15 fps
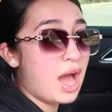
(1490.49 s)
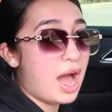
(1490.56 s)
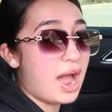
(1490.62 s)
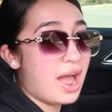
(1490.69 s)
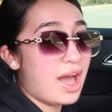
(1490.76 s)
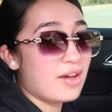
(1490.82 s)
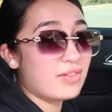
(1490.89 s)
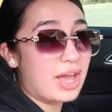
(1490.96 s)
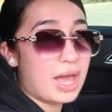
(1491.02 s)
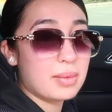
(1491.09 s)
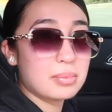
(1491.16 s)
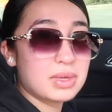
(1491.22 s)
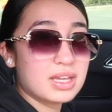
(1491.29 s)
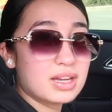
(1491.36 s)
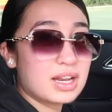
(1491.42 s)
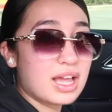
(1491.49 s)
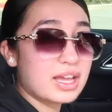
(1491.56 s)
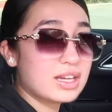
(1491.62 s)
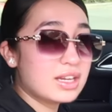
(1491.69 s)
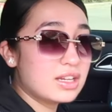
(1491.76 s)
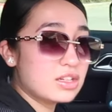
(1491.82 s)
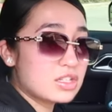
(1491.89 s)
I have ambient
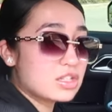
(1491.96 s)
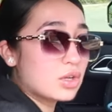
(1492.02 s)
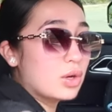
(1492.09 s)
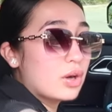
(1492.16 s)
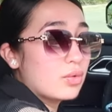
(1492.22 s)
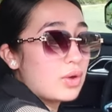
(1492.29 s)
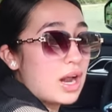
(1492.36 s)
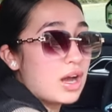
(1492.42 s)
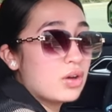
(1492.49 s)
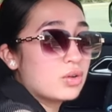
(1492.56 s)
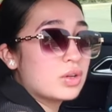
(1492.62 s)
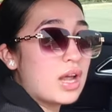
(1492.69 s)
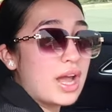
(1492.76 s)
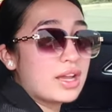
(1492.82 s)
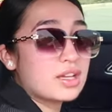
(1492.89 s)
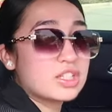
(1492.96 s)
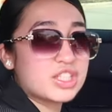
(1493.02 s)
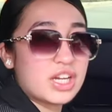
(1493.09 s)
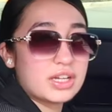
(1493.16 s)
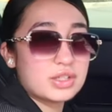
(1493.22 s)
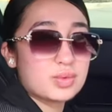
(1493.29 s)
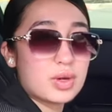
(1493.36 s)
lighting, so around I could change